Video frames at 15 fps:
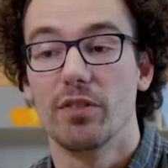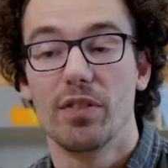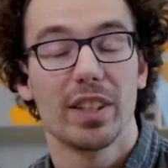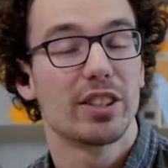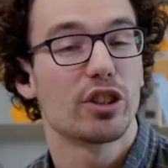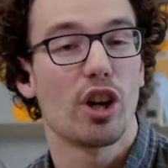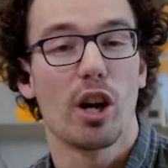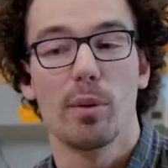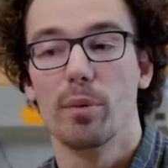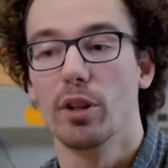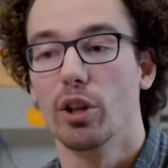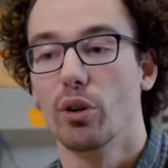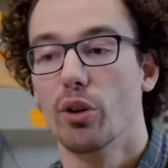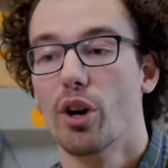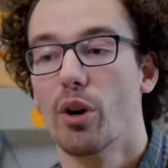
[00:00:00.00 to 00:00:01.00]
fix carbon
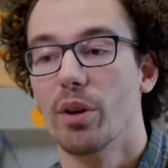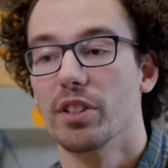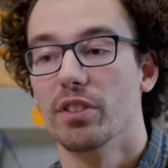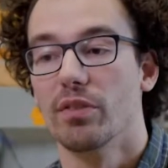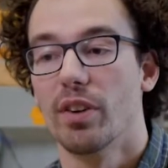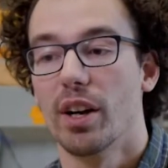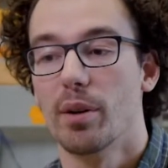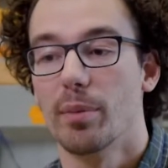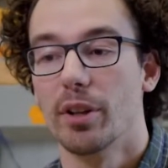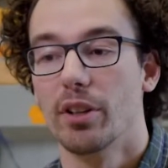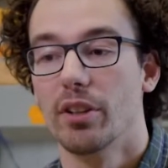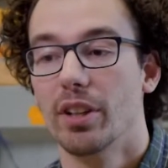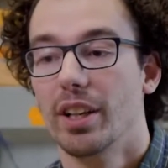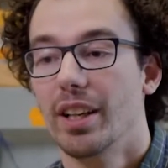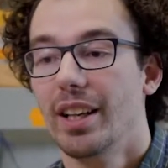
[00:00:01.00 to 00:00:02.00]
and grow as
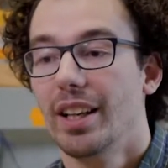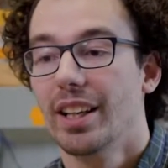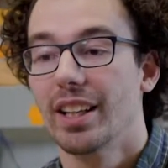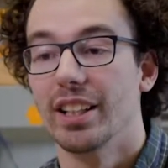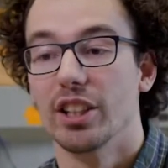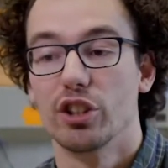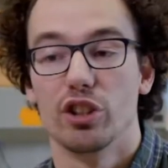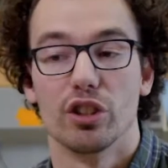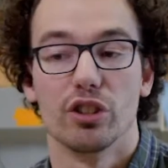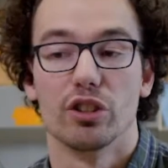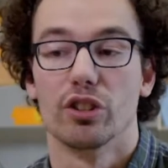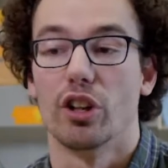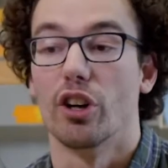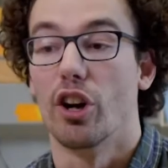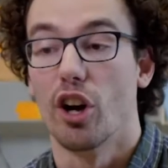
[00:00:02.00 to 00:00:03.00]
environmental
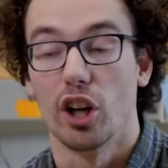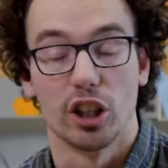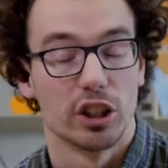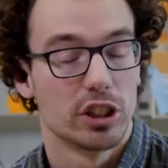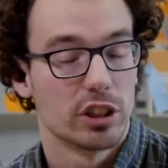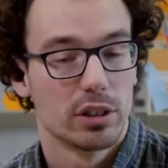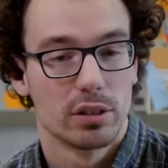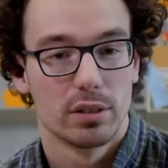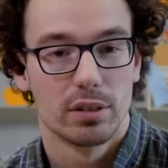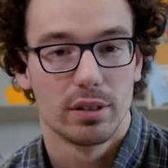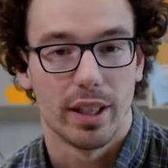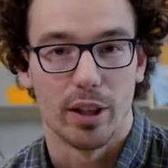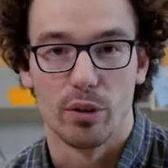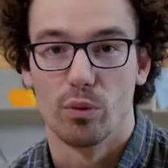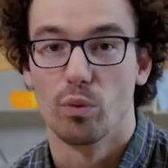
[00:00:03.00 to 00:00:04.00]
conditions are harsh
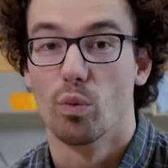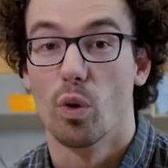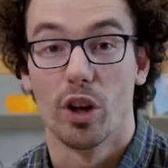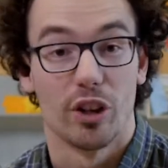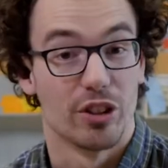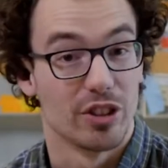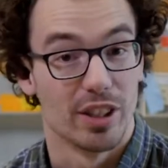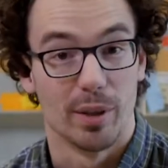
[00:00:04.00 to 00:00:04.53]
and water is